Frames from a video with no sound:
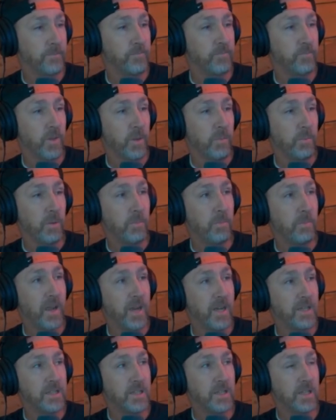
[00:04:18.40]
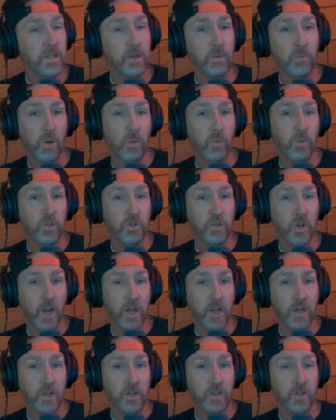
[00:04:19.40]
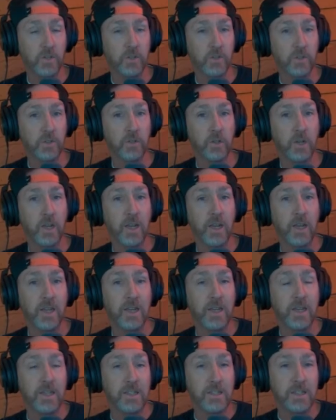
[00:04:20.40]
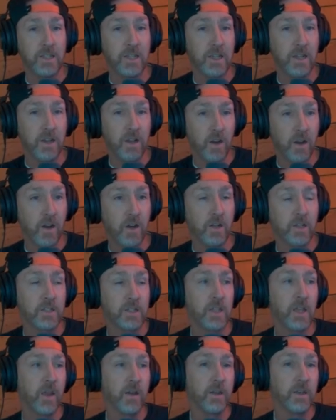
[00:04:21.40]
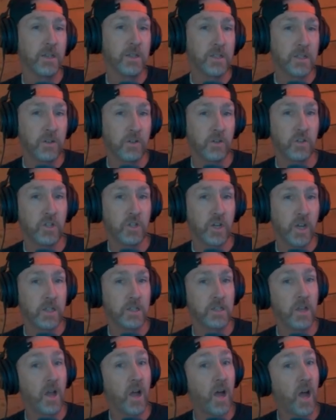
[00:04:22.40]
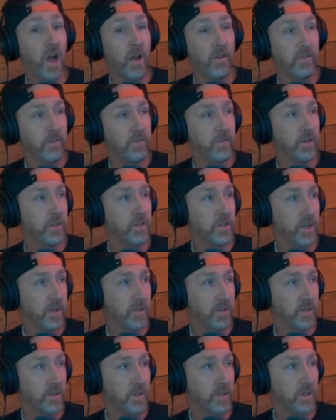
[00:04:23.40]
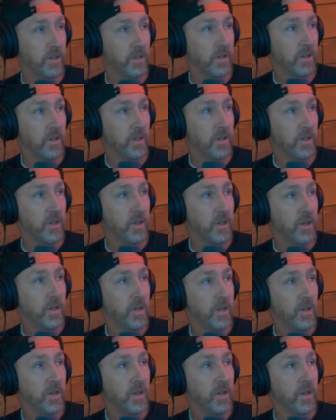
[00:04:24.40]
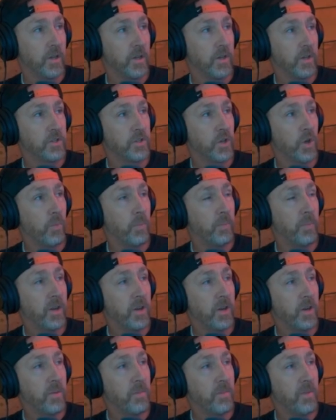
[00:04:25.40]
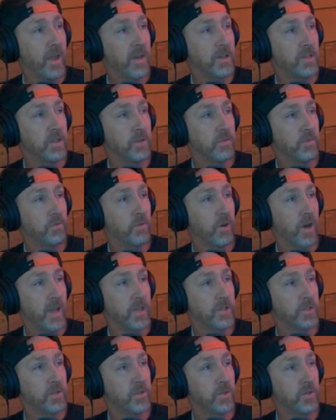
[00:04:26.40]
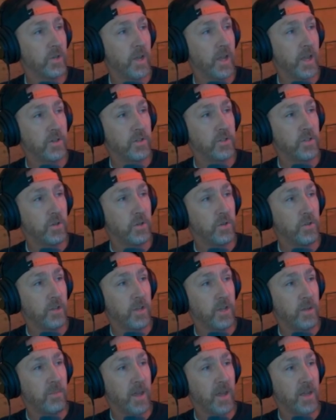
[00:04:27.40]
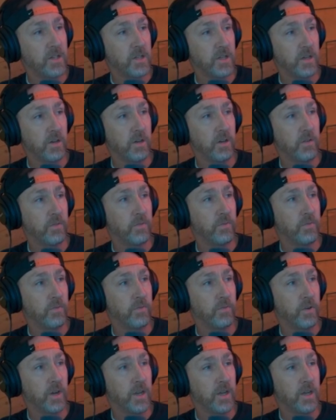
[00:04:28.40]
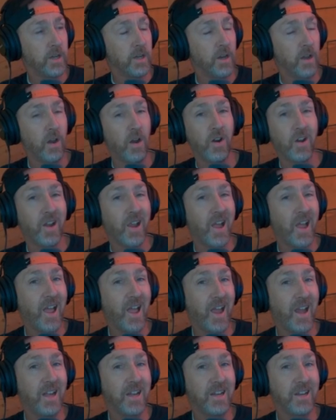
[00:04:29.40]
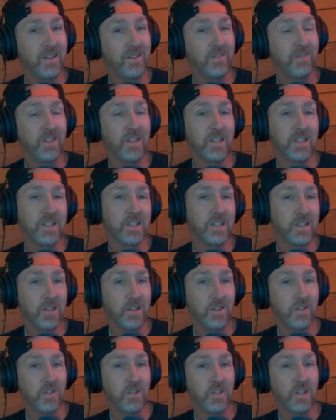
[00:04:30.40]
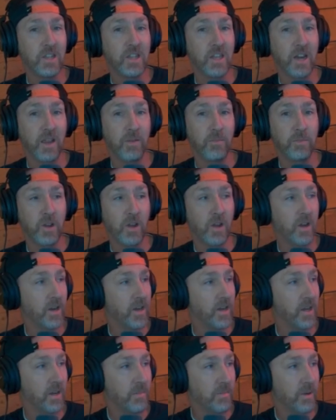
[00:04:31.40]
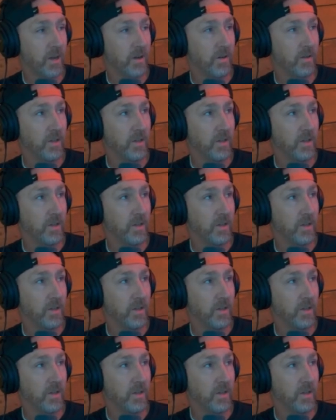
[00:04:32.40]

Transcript: But basically what we're trying to do is get cards that synergize off of each other. So Pure Imaginative Rascal and Toothy Imaginary Friend are kind of this synergy that I'm talking about.